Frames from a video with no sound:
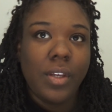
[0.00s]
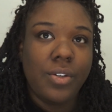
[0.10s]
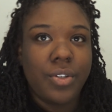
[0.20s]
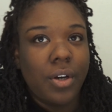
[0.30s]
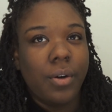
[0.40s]

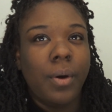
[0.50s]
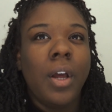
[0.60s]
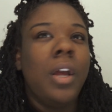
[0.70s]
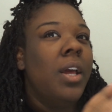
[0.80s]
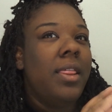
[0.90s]
So
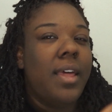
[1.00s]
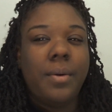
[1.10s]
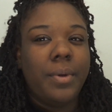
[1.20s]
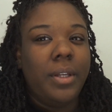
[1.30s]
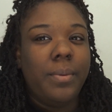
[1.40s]

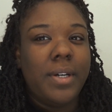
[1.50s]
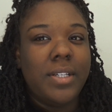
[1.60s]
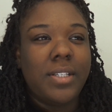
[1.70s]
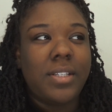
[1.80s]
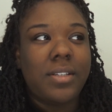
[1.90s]
that really
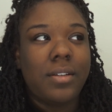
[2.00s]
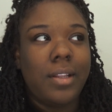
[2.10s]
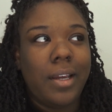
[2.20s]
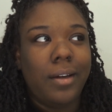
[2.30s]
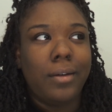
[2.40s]
was
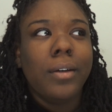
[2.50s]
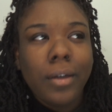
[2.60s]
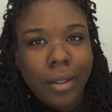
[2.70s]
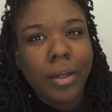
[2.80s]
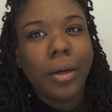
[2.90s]
like
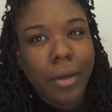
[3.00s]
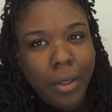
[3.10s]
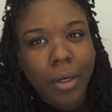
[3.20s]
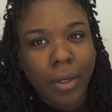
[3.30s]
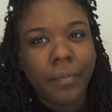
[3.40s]

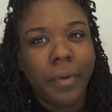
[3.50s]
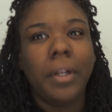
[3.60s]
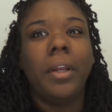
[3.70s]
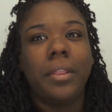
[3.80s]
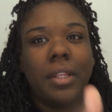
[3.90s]
a
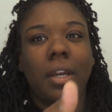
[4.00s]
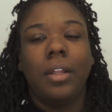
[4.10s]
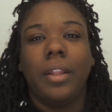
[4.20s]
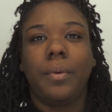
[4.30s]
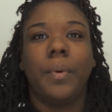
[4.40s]
convenient
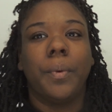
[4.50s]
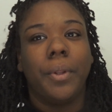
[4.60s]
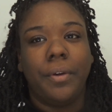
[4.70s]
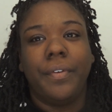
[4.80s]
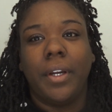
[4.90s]
thing. Like, we were
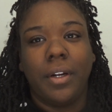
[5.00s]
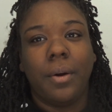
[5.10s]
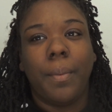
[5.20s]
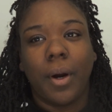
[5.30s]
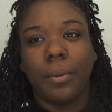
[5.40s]
living in an
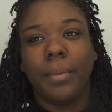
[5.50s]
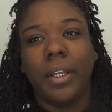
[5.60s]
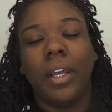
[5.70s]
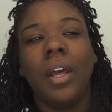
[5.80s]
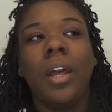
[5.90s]

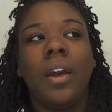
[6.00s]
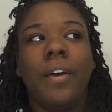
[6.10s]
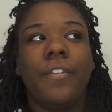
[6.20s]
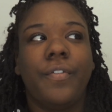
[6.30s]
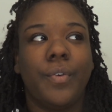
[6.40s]
apartment
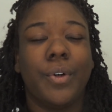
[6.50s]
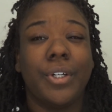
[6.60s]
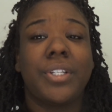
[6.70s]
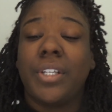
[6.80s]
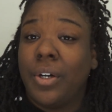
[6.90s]

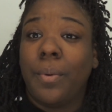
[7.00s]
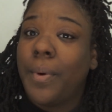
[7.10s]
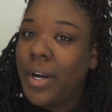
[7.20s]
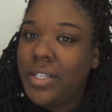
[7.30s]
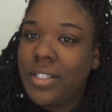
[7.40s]
for Seagull
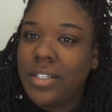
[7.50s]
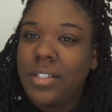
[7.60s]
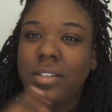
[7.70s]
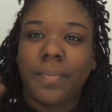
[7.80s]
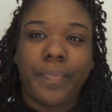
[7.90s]

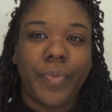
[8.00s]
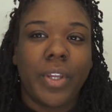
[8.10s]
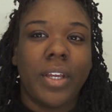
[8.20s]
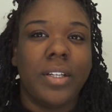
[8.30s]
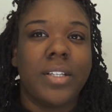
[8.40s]
prices,
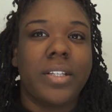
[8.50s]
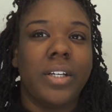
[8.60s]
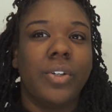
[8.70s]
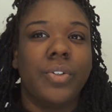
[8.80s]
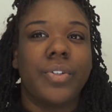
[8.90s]
in
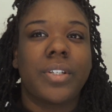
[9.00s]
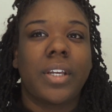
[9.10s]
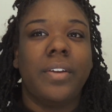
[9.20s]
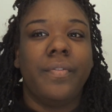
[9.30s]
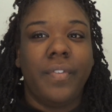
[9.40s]
Seagull's
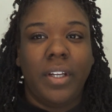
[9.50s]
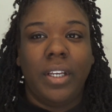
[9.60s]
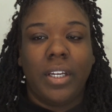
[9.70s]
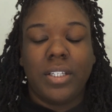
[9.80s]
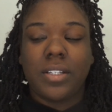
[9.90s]

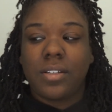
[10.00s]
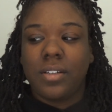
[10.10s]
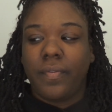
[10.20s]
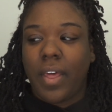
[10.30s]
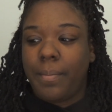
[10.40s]
convenience,
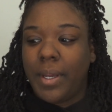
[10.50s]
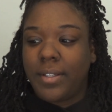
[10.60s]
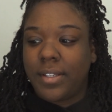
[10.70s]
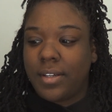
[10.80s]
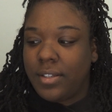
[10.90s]
if that
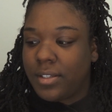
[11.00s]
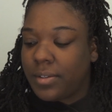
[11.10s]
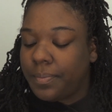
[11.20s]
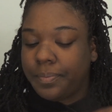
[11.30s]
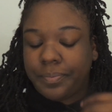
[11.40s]
makes
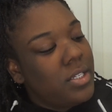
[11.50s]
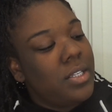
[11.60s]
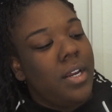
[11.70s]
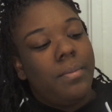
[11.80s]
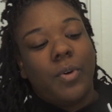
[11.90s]
sense.
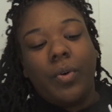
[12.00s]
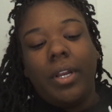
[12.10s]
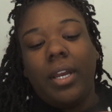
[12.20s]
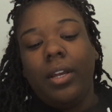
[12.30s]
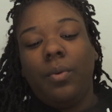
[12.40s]
Today I'm
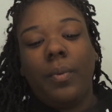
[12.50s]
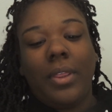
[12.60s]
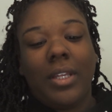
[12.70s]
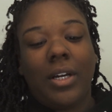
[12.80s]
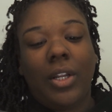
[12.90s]
going in
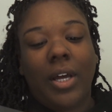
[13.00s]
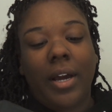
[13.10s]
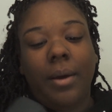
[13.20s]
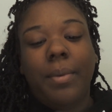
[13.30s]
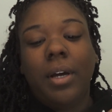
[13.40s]
with the
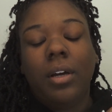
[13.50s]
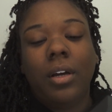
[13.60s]
collab